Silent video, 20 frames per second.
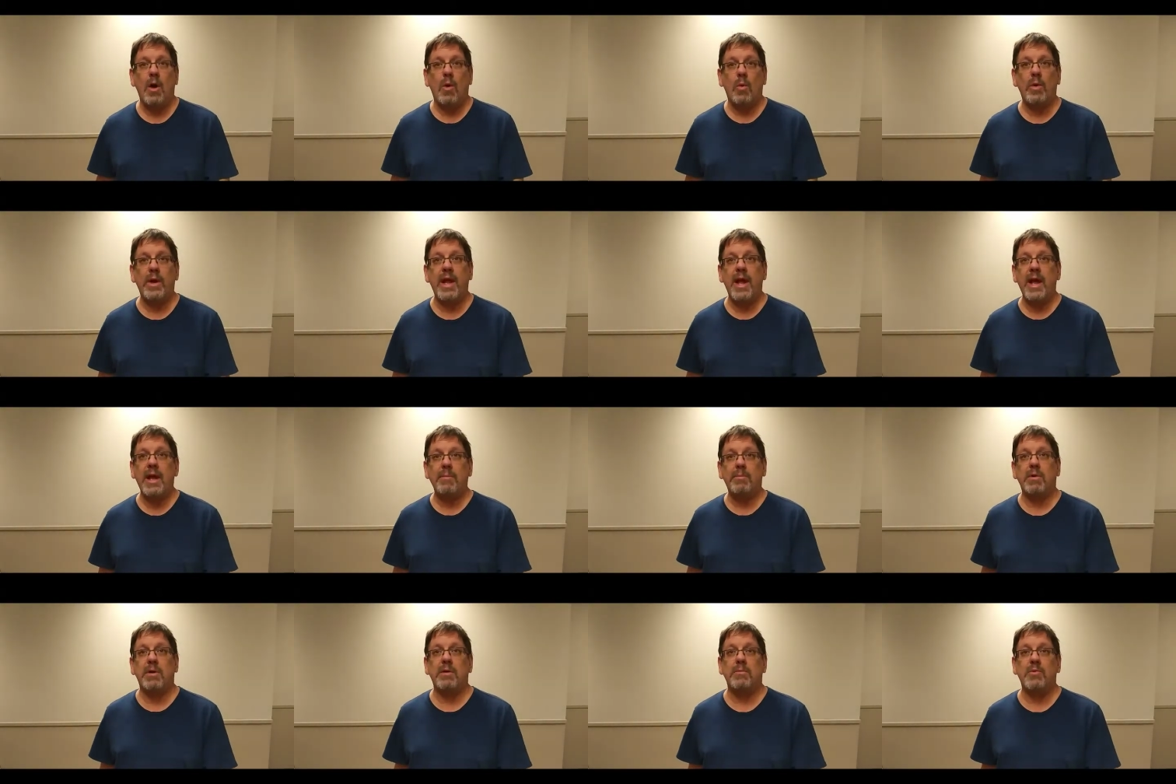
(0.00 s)
When
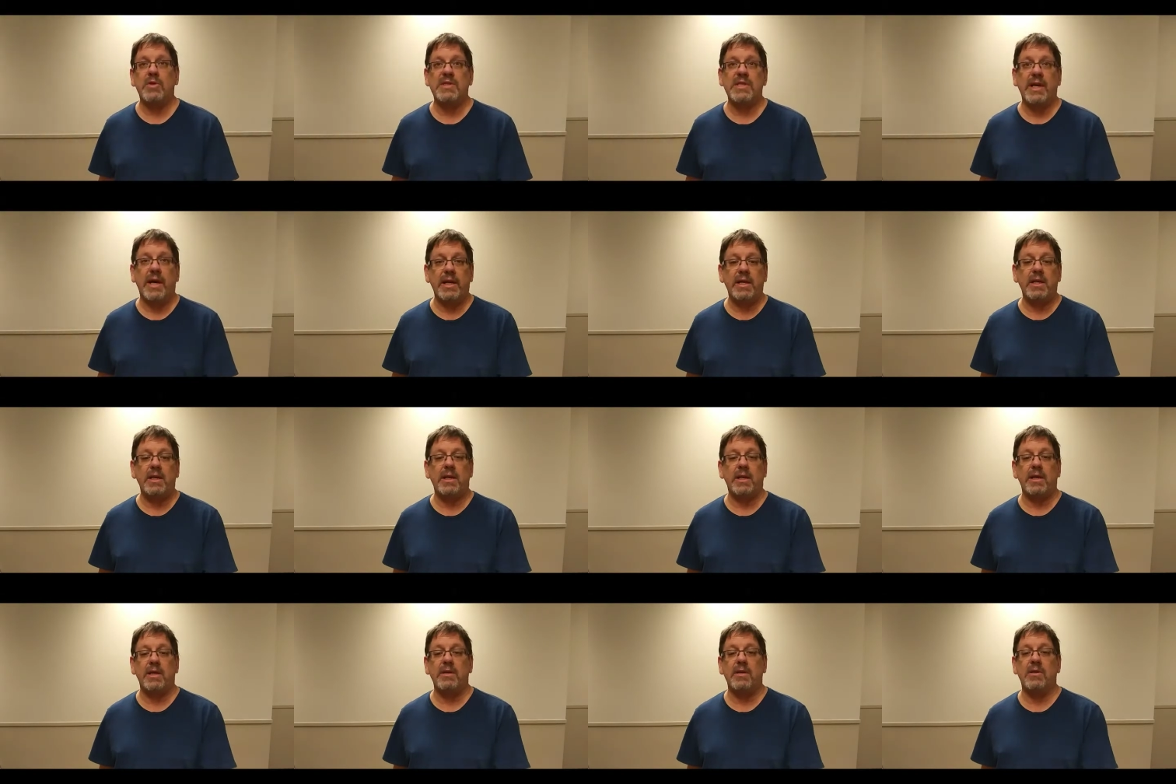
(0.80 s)
Abram was
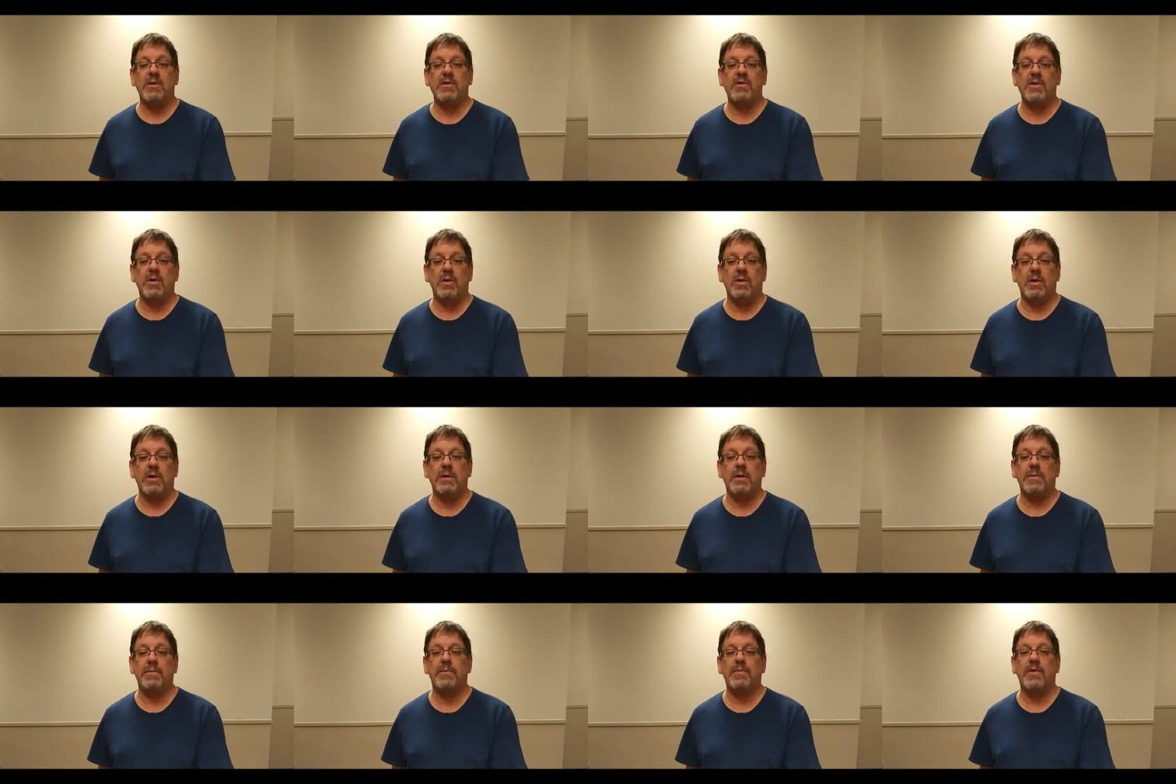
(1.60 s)
99 years old,
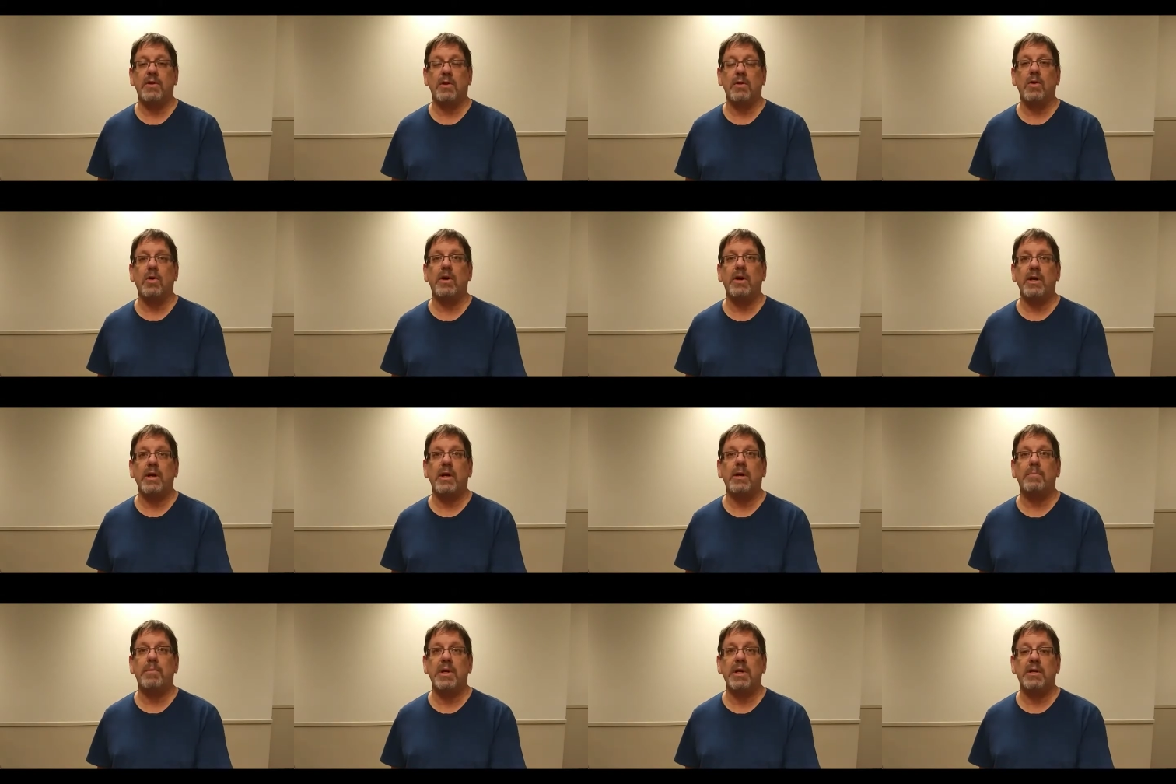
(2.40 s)
the Lord
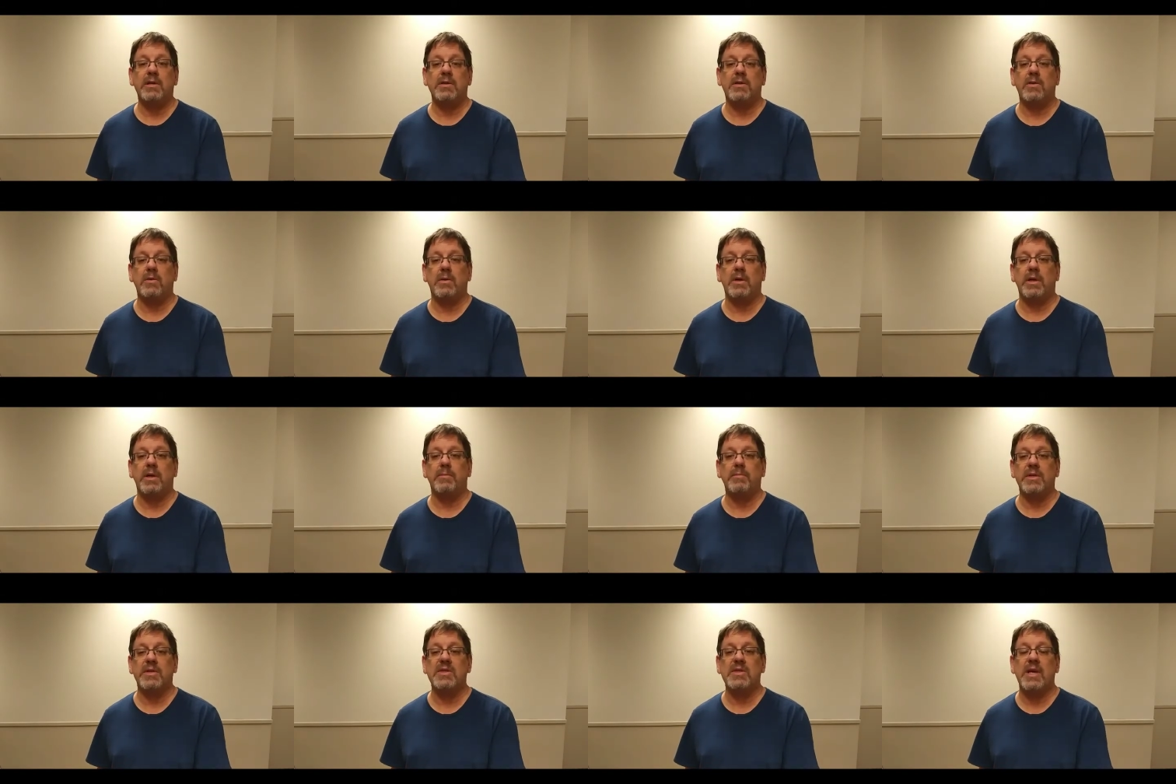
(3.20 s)
appeared to
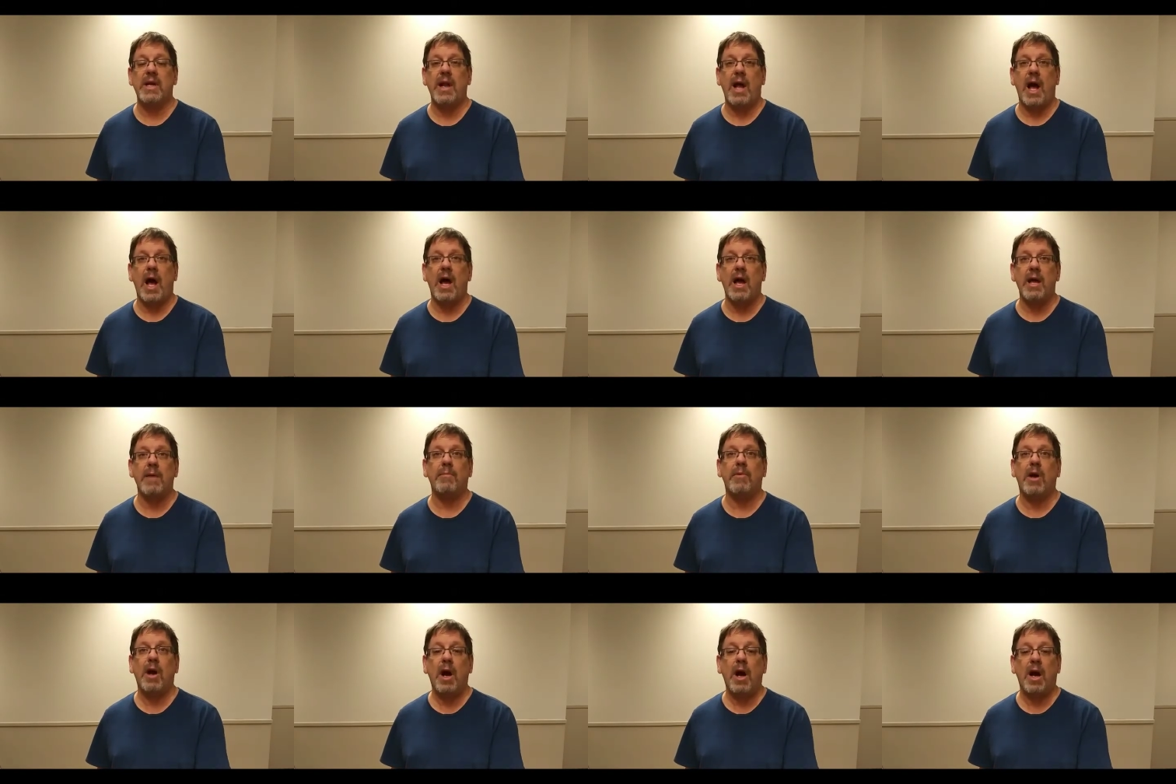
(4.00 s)
him and said, I
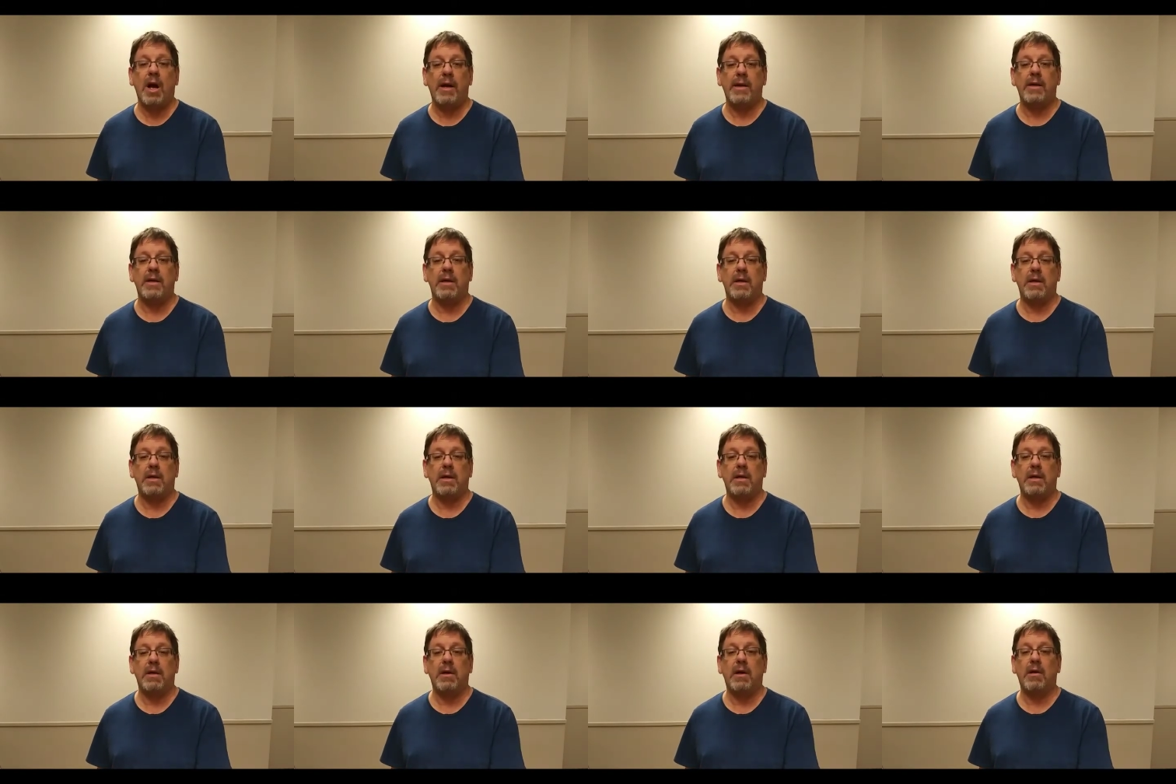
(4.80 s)
am God
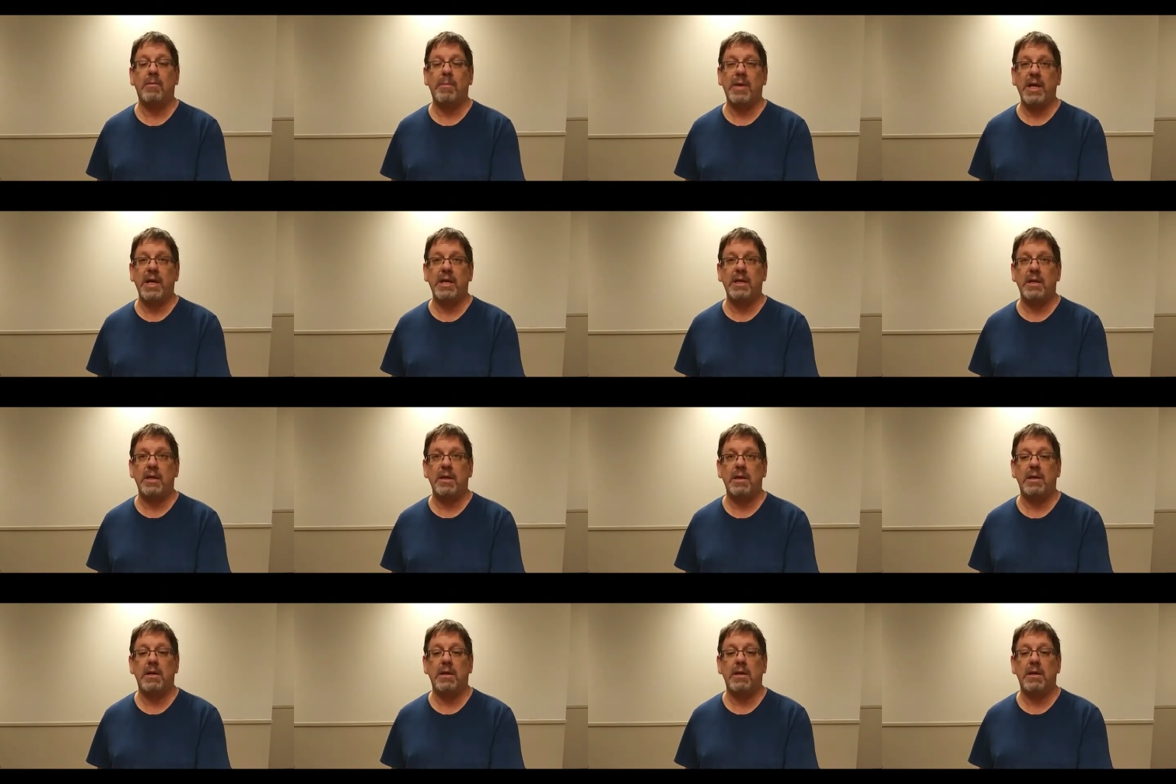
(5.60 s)
Almighty.